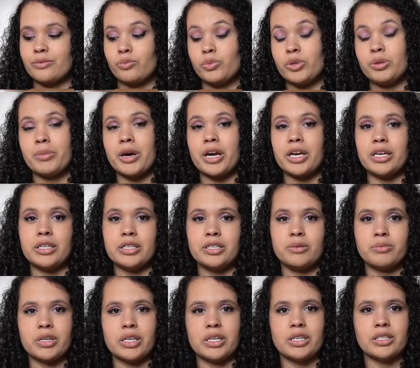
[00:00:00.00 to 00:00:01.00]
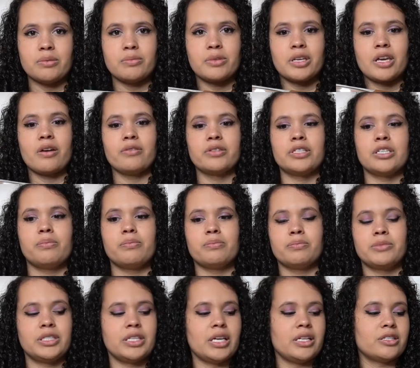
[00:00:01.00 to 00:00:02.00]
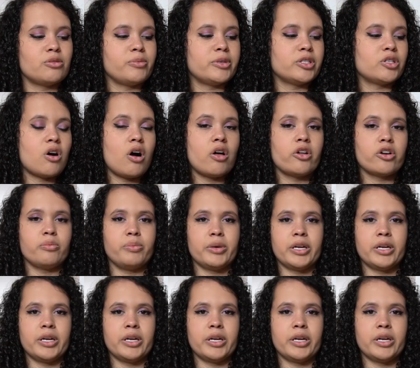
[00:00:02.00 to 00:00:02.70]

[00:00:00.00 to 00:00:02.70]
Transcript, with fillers: We might end up getting something else that stands a little bit taller,